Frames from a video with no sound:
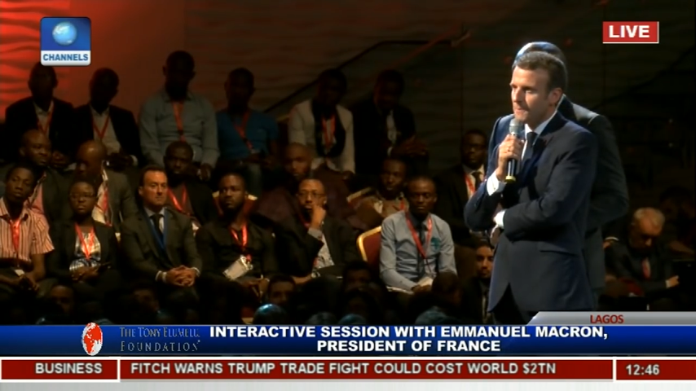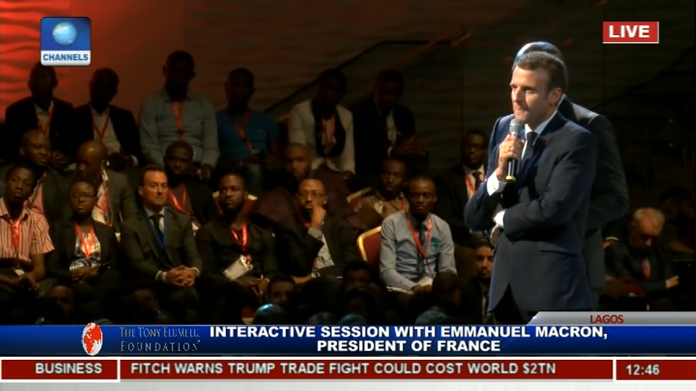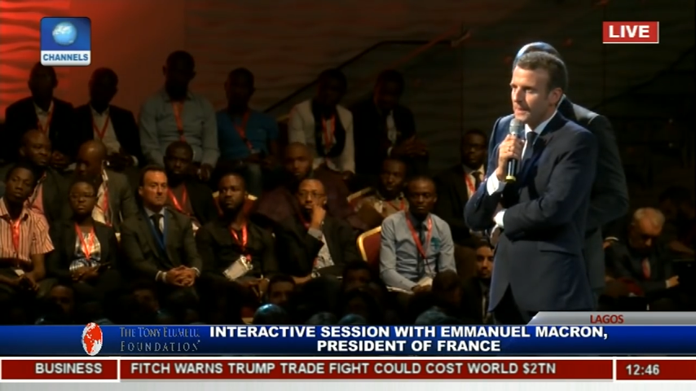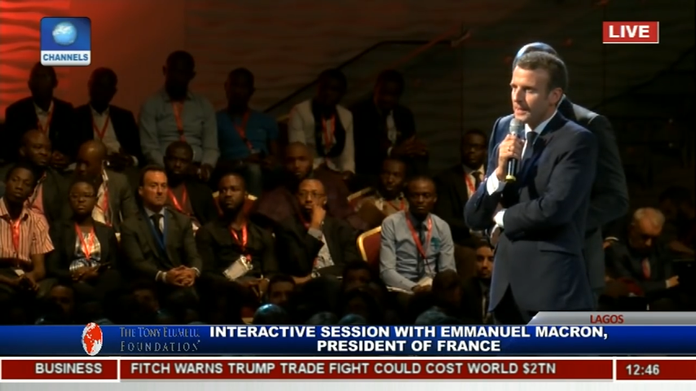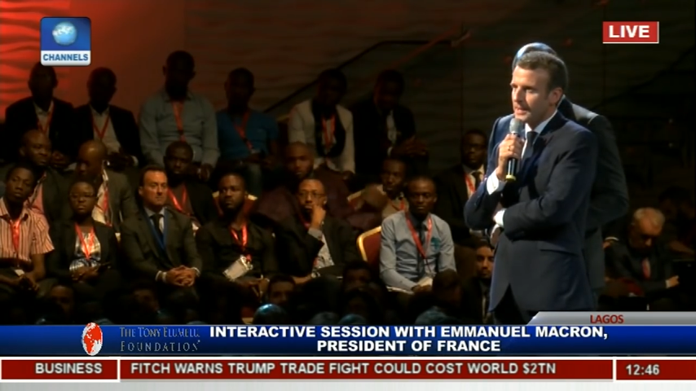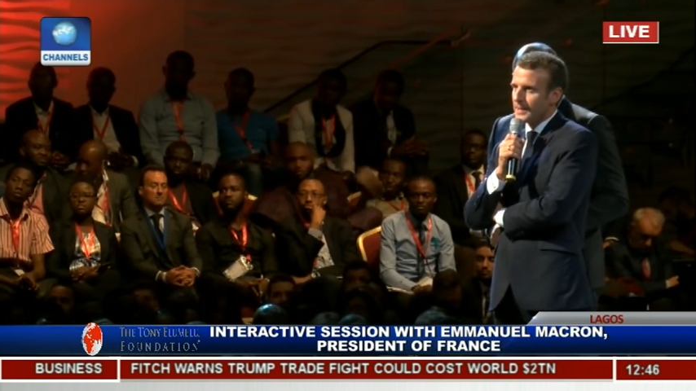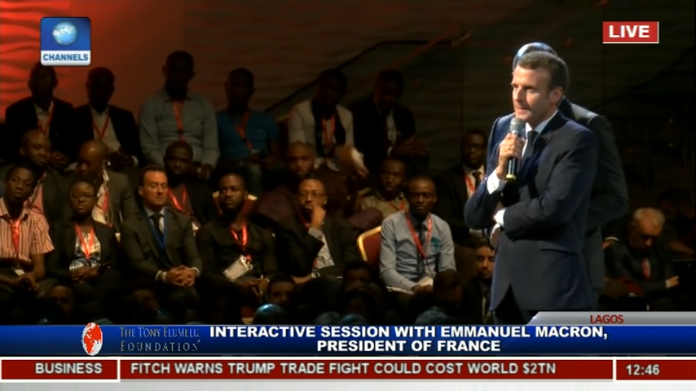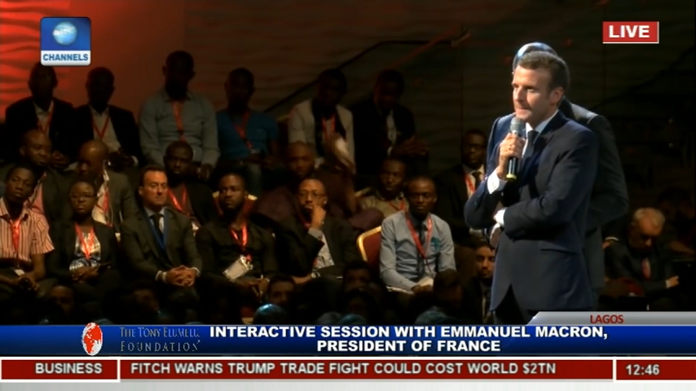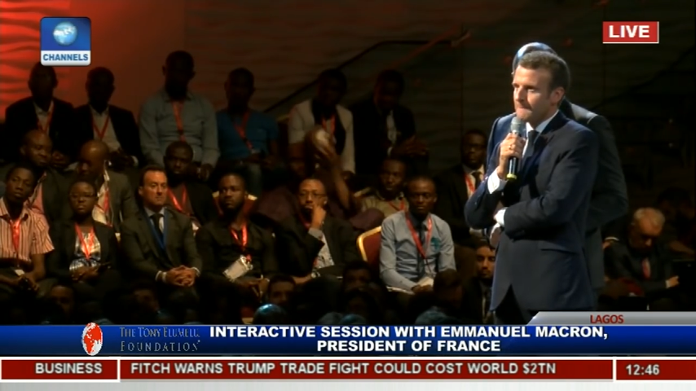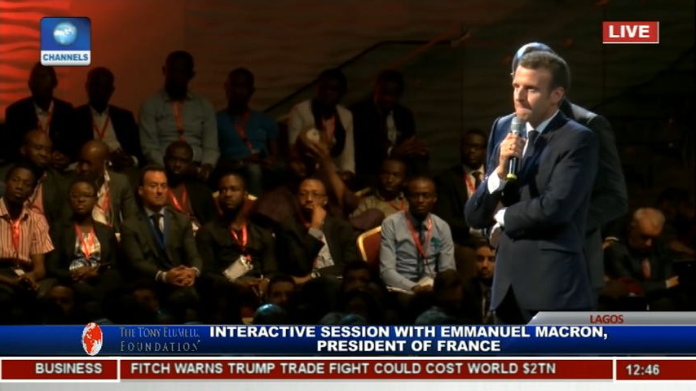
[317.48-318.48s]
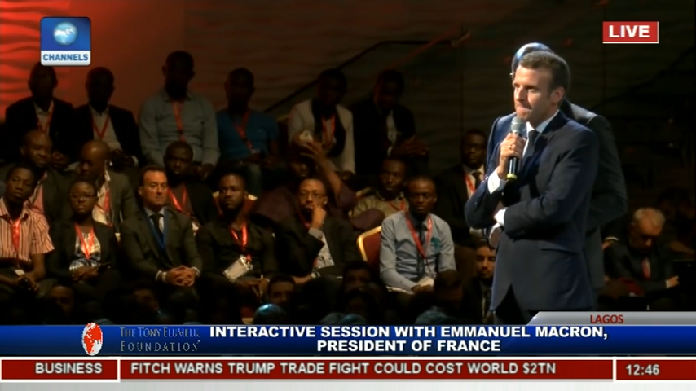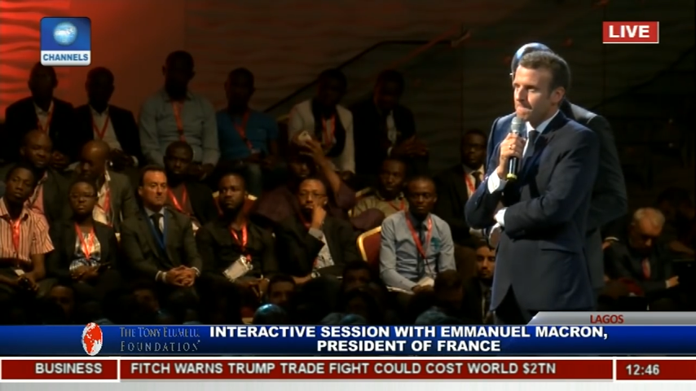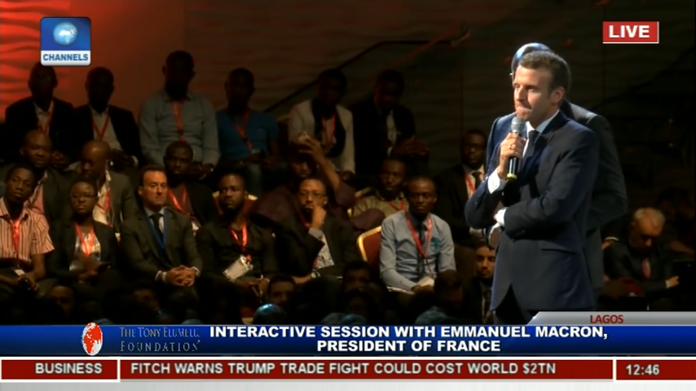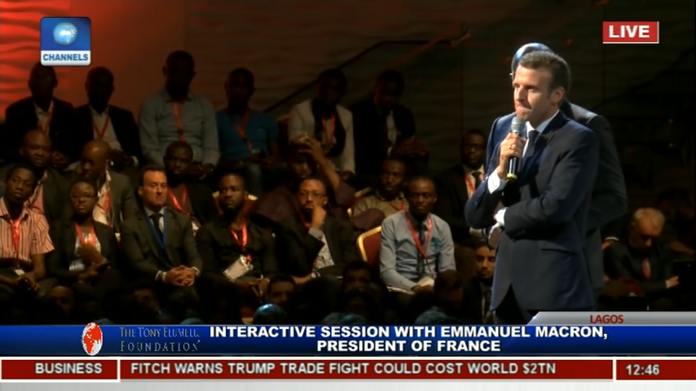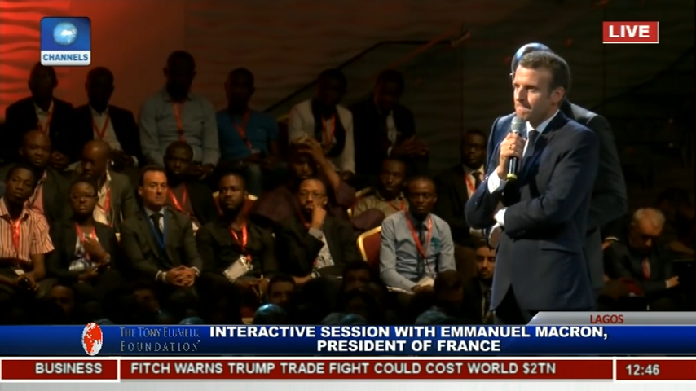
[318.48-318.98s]

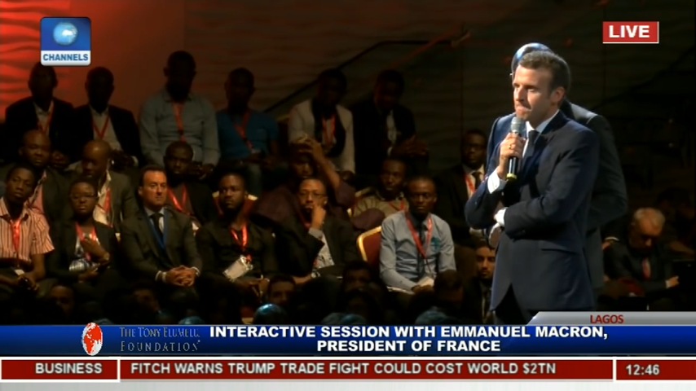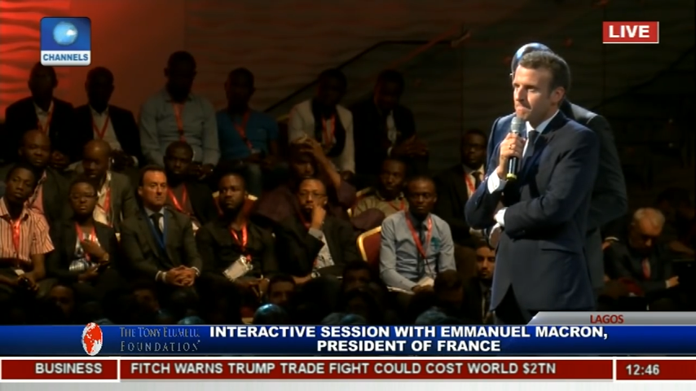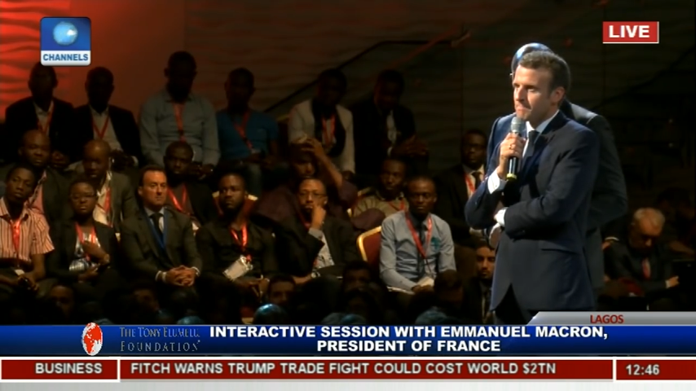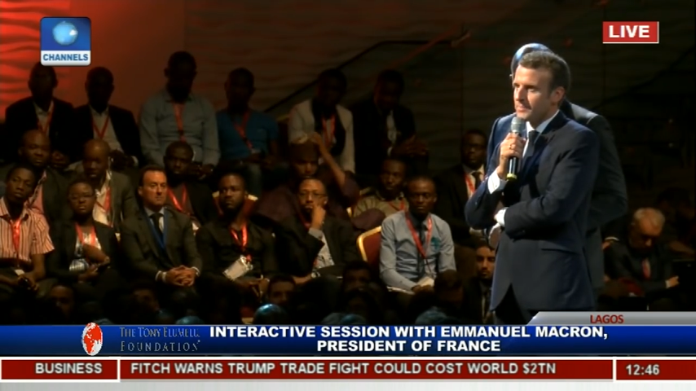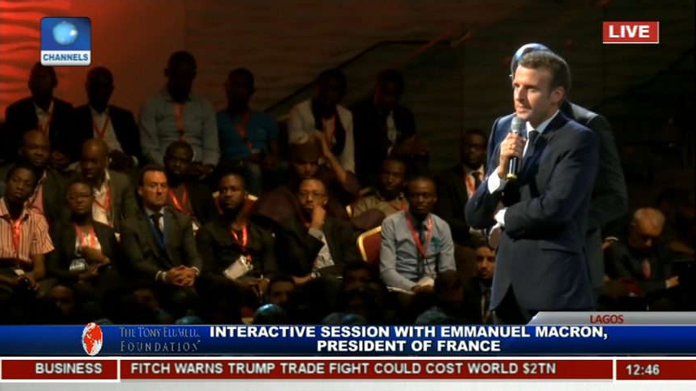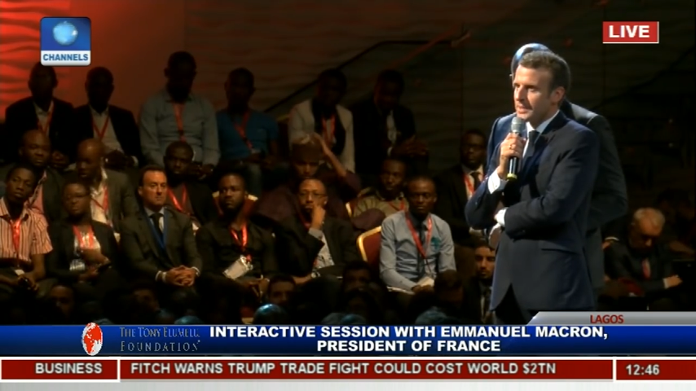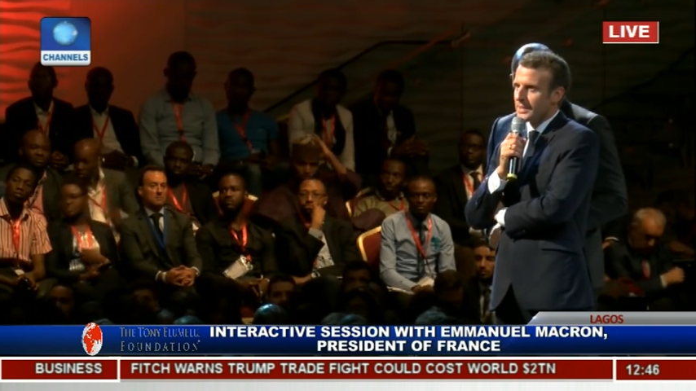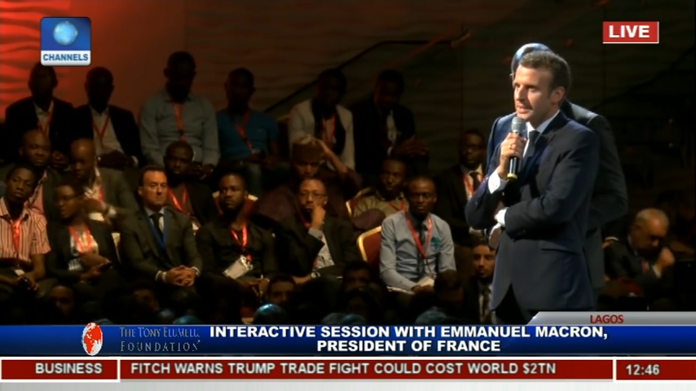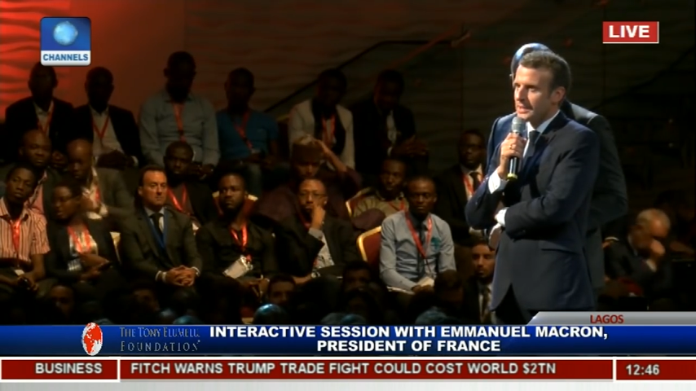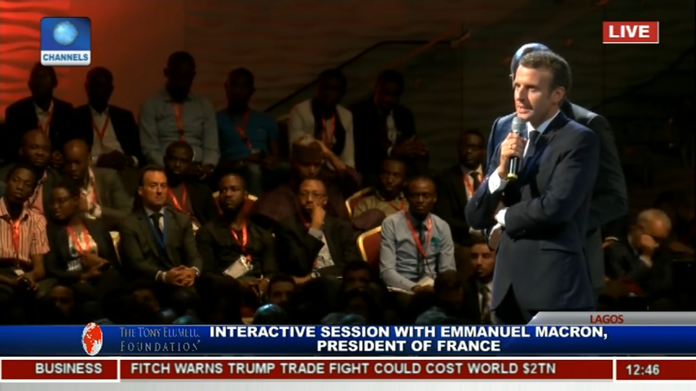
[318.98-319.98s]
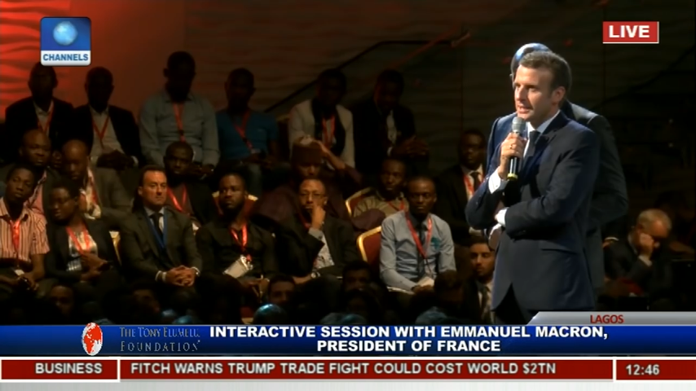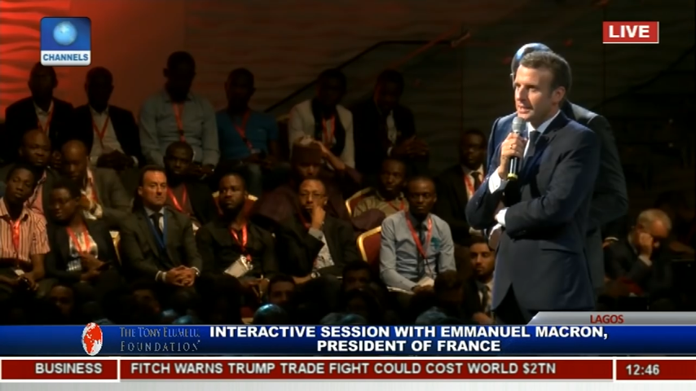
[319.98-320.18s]
[no speech]